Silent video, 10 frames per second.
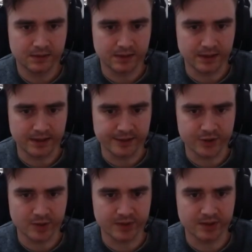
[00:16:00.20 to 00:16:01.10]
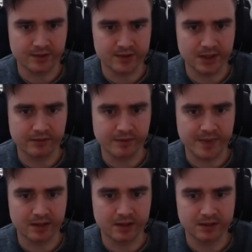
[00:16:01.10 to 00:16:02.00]
And generate another seal with the
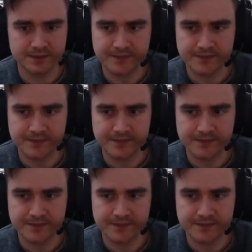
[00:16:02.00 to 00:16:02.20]
Battle Honor.